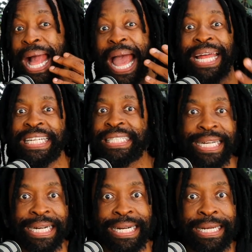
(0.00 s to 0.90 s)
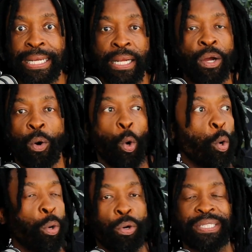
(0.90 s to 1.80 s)
editor,
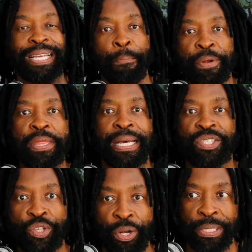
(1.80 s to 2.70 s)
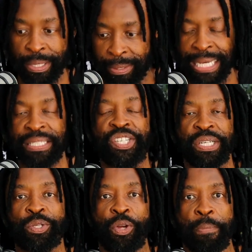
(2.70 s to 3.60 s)
or somebody that's
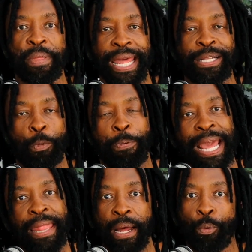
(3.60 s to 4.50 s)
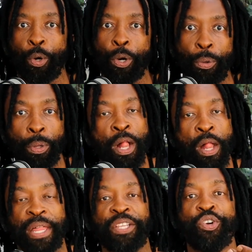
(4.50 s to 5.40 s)
just going to be there to play that role
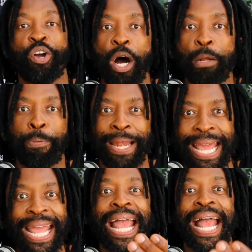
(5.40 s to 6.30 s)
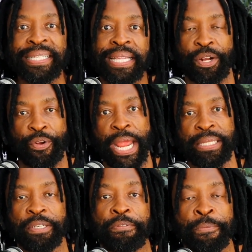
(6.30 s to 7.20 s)
that you can't play as the
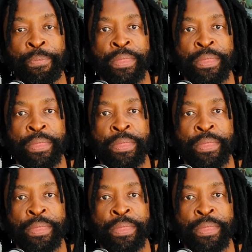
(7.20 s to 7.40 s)
creative.